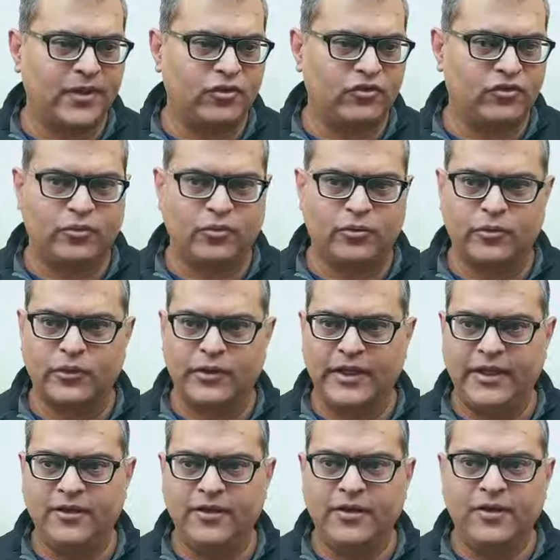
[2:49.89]
So
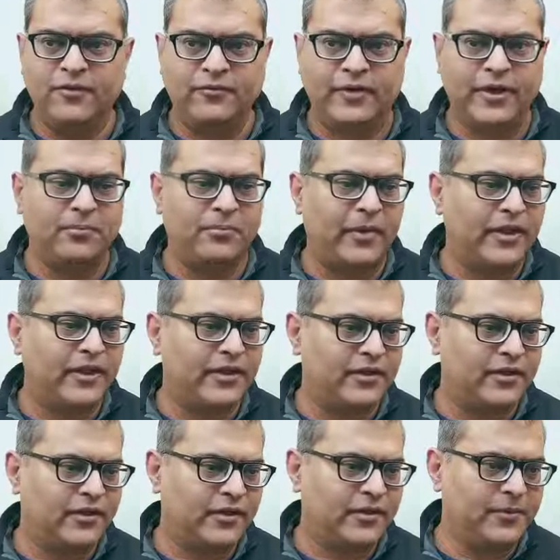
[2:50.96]
only one
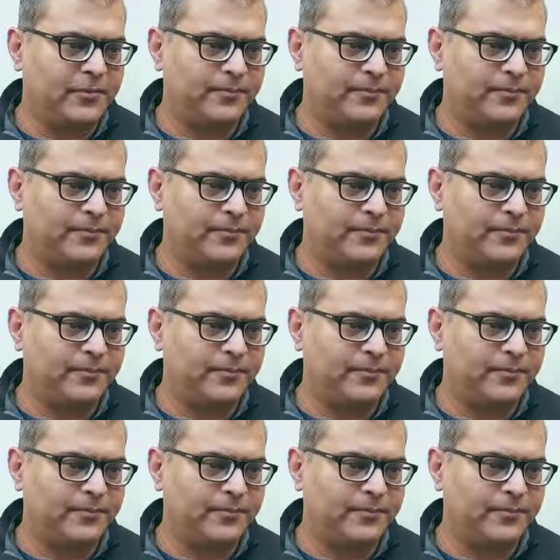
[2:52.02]
method,